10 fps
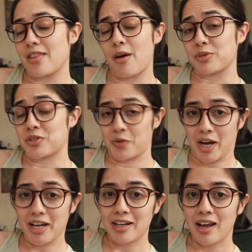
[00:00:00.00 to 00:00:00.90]
that was
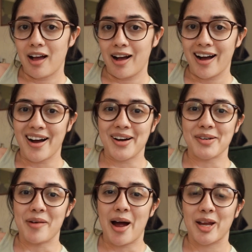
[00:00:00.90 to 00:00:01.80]
great.
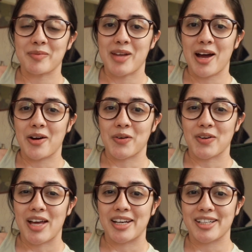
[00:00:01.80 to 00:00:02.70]
I am now
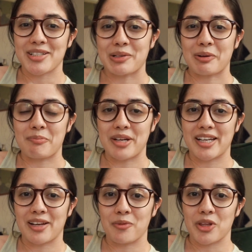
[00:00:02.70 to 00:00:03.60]
heading to a
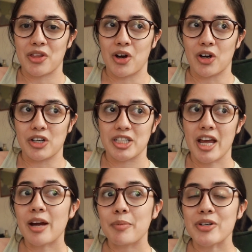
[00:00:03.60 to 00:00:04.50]
meeting with our
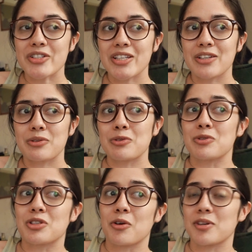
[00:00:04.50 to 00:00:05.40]
tech person
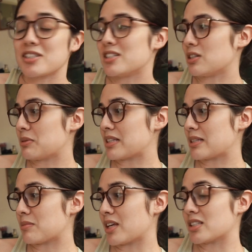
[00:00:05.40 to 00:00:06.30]
who's going to deal with
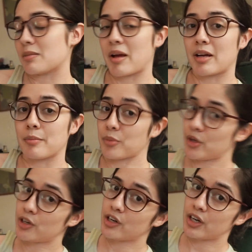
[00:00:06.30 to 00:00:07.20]
some things on my
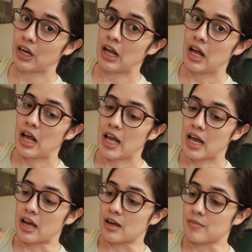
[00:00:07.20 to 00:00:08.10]
computer.
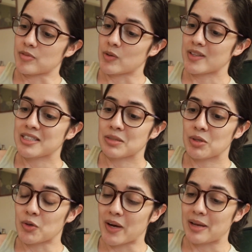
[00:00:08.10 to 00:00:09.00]
So that's gonna
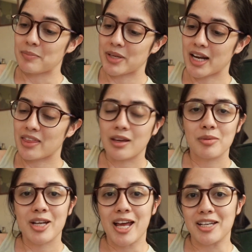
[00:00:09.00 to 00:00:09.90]
be great, but I think I'm
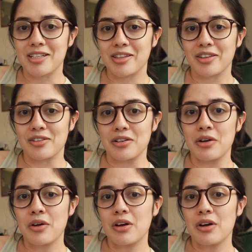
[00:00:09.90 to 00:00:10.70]
gonna end the